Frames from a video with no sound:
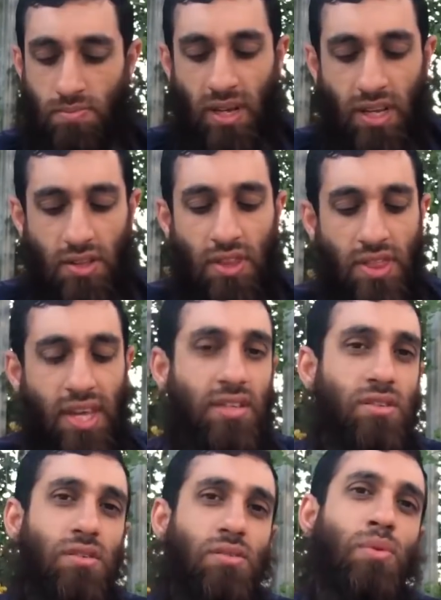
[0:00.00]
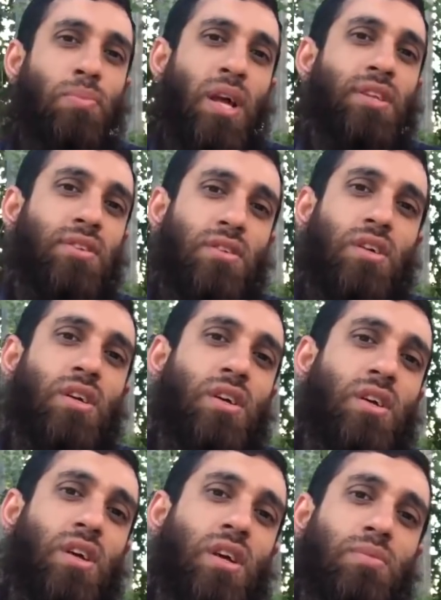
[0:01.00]
Many other things were placed
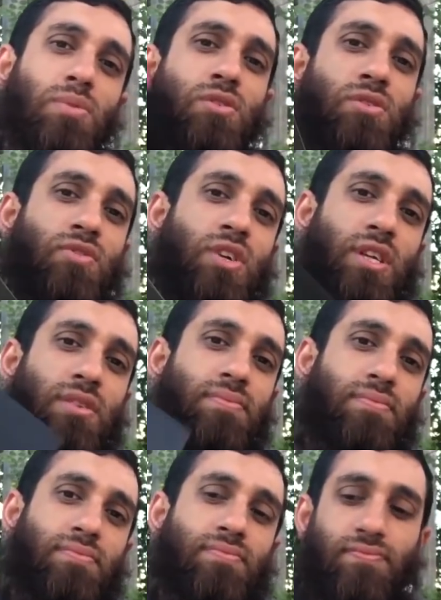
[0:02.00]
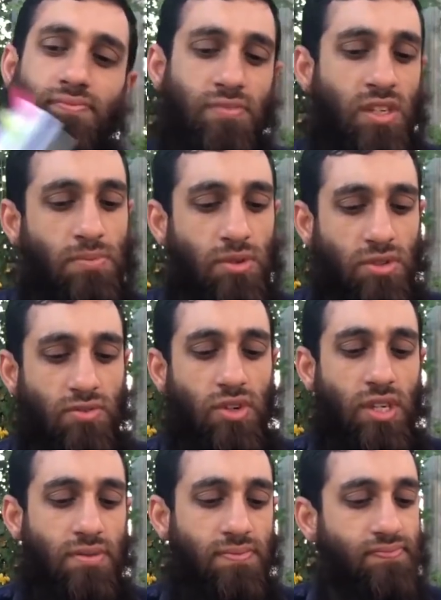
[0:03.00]
in the books of creed. In the books of
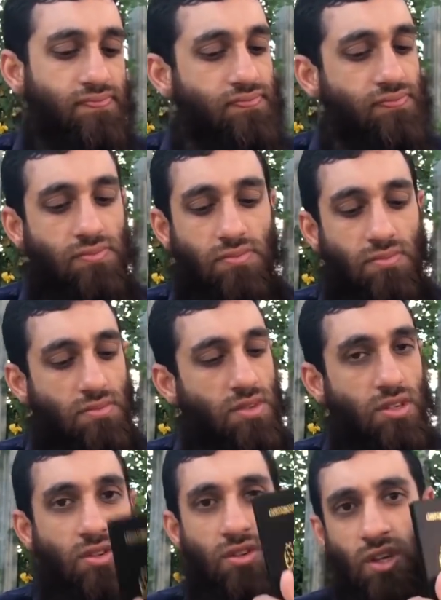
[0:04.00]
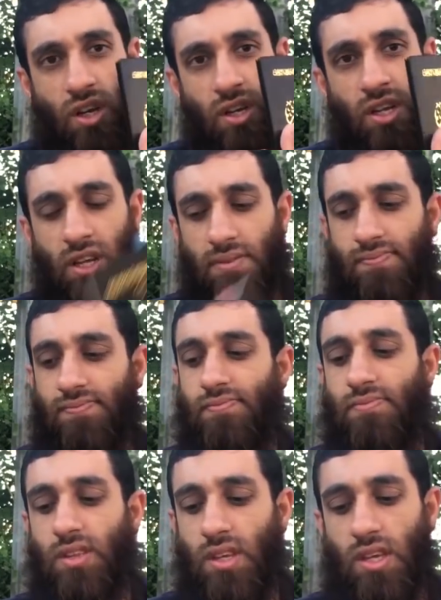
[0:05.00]
creed. You got there,
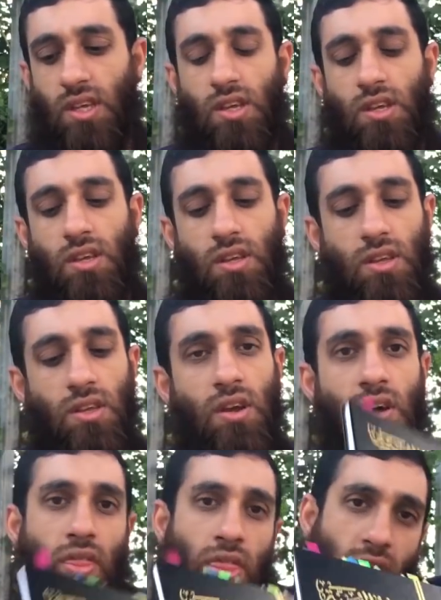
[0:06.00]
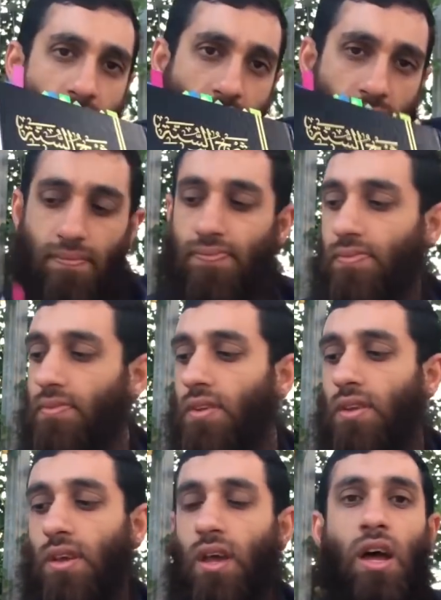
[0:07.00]
you got there,
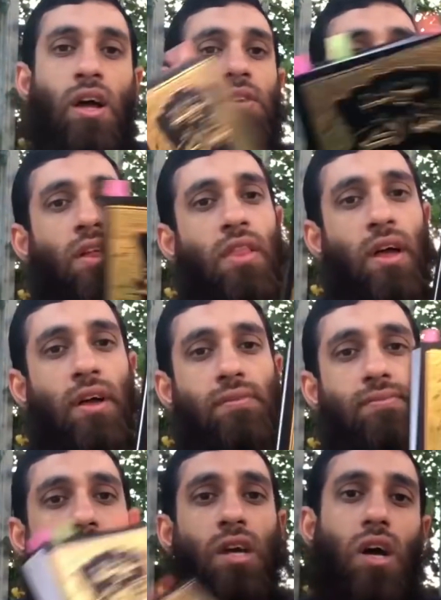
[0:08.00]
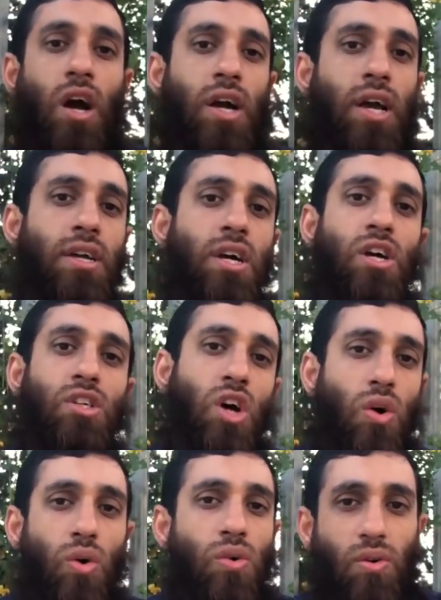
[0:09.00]
and you got there. Okay?
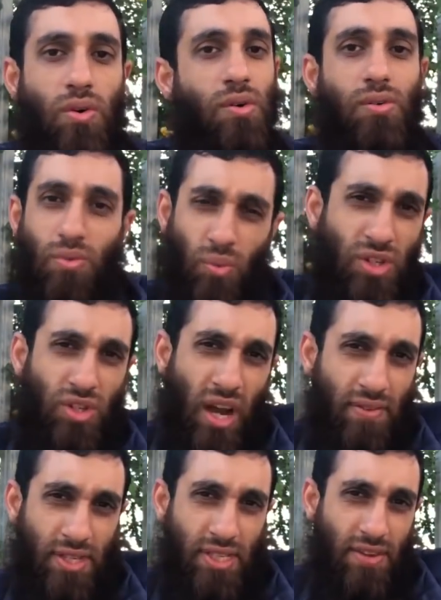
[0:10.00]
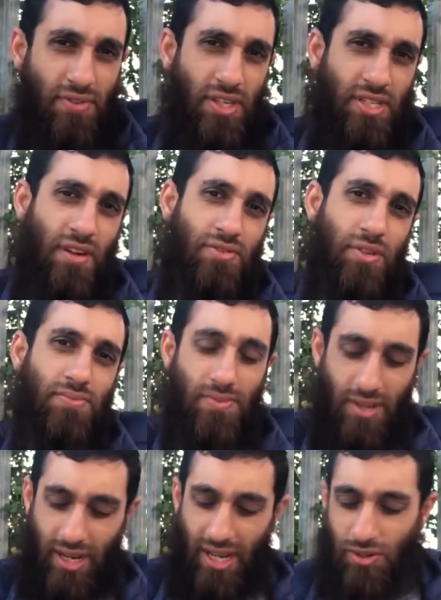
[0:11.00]
So, what do you have to say for yourself, son?
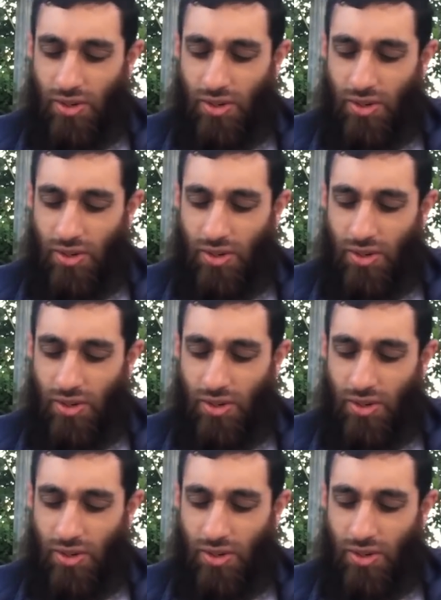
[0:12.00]
Okay?